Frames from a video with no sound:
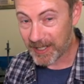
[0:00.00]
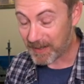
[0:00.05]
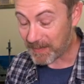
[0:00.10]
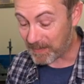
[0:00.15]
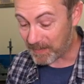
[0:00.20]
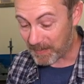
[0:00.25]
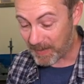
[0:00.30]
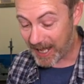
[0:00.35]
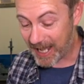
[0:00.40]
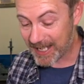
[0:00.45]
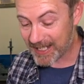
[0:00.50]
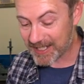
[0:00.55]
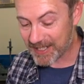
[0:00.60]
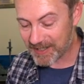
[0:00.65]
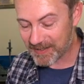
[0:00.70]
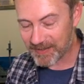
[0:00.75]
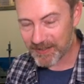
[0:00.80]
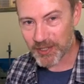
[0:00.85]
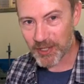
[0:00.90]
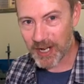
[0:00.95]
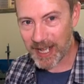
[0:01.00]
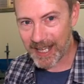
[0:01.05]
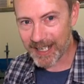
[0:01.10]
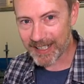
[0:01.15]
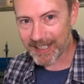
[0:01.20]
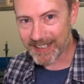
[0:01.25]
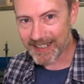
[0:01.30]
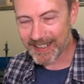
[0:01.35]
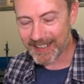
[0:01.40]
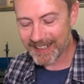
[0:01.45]
massive
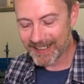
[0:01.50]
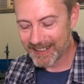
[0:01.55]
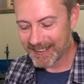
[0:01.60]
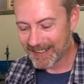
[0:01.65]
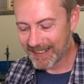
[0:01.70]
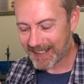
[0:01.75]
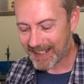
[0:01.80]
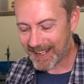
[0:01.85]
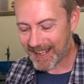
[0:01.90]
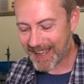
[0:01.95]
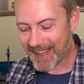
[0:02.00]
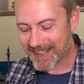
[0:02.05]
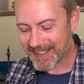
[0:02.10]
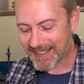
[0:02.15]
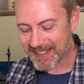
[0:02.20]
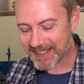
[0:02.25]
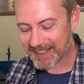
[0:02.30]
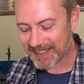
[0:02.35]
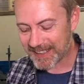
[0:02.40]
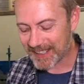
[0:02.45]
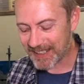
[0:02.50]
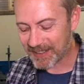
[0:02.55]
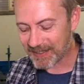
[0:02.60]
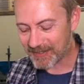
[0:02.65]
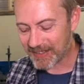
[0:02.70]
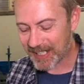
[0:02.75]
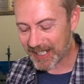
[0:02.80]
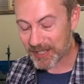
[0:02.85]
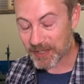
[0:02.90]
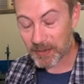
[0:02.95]
dragon, as at the end of
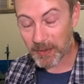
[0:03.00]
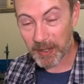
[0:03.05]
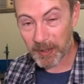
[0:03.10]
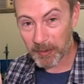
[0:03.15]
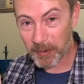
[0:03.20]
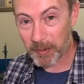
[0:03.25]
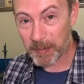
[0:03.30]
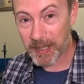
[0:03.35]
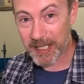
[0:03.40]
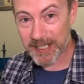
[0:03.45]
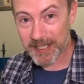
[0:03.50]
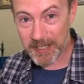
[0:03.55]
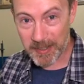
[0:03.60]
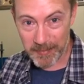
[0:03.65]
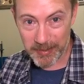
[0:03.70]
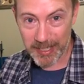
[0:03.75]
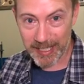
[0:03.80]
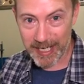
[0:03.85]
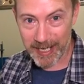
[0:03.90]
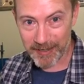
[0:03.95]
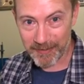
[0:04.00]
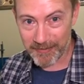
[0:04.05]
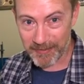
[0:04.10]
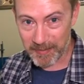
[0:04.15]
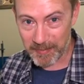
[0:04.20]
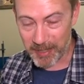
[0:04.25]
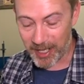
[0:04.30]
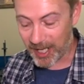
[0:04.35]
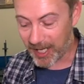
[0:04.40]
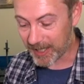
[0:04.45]
next week, we pick something out of the
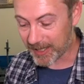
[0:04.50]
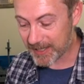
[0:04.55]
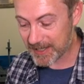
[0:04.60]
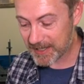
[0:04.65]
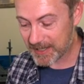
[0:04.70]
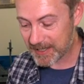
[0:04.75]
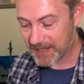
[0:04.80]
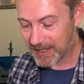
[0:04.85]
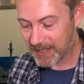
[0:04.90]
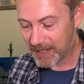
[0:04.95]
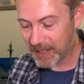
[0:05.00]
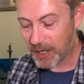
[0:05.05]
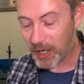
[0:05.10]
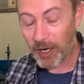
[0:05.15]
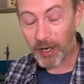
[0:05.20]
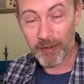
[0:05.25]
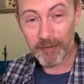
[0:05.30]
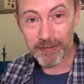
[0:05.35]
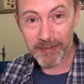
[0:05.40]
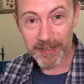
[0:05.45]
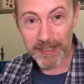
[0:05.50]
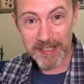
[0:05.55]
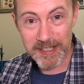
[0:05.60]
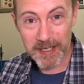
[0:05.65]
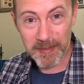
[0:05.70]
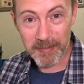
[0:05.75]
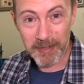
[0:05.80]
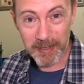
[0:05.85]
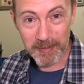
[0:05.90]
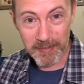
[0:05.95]
box. Hopefully
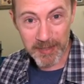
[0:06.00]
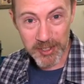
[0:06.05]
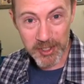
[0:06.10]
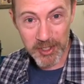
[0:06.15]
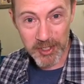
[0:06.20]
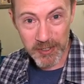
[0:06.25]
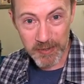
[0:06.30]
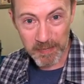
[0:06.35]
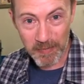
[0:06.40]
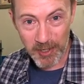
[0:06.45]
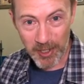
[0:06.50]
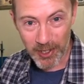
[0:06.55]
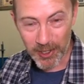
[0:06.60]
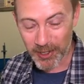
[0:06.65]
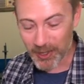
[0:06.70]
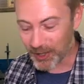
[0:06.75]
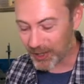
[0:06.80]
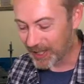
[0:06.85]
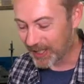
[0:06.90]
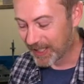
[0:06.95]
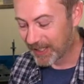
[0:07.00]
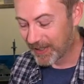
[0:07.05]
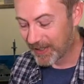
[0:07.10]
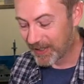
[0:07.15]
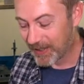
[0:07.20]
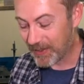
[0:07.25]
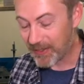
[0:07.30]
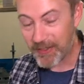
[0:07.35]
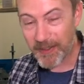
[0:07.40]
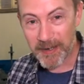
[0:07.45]
something much smaller
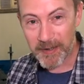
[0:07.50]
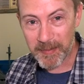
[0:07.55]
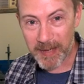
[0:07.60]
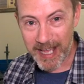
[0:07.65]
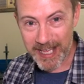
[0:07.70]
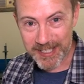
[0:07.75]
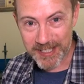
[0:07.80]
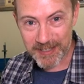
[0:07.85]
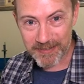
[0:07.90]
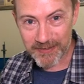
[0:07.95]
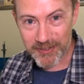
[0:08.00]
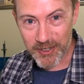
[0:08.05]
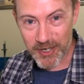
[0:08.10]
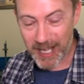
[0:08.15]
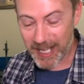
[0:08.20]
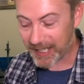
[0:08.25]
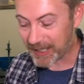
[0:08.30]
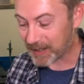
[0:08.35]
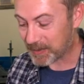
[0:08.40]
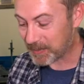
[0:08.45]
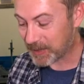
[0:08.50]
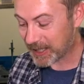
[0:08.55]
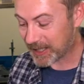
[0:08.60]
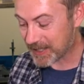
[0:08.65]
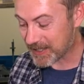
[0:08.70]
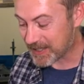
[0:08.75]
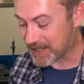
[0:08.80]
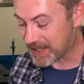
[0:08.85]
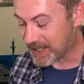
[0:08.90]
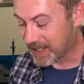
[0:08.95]
than a massive dragon,
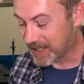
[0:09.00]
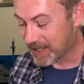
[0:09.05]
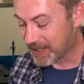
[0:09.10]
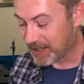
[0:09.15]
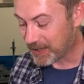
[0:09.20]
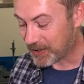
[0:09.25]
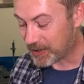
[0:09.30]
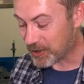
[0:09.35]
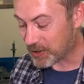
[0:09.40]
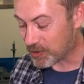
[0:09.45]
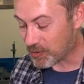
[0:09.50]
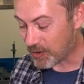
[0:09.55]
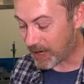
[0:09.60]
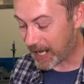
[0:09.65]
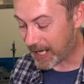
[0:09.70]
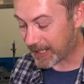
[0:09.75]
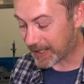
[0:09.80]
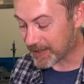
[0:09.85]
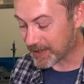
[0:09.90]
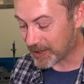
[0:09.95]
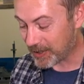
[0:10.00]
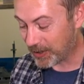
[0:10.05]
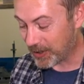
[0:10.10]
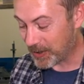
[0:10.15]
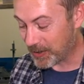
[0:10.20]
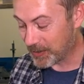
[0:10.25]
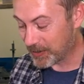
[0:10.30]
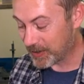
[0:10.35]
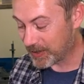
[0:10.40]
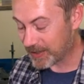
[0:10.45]
because the dragons
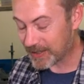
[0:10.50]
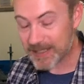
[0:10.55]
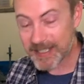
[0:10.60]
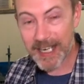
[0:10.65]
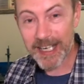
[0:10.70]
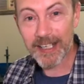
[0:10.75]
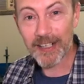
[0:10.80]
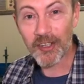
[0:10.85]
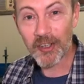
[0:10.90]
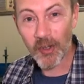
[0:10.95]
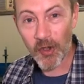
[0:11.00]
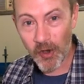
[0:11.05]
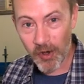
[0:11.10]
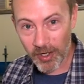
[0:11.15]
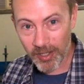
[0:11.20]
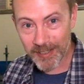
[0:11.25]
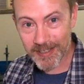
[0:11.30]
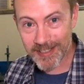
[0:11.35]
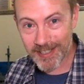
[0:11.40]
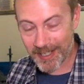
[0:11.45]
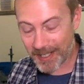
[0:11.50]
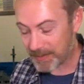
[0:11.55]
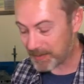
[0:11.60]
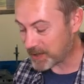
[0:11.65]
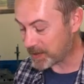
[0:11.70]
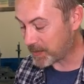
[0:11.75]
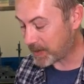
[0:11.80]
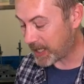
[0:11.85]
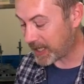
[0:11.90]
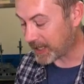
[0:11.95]
alone take a long time to
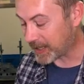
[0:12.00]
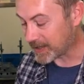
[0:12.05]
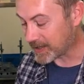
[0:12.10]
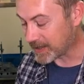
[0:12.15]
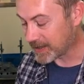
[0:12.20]
paint,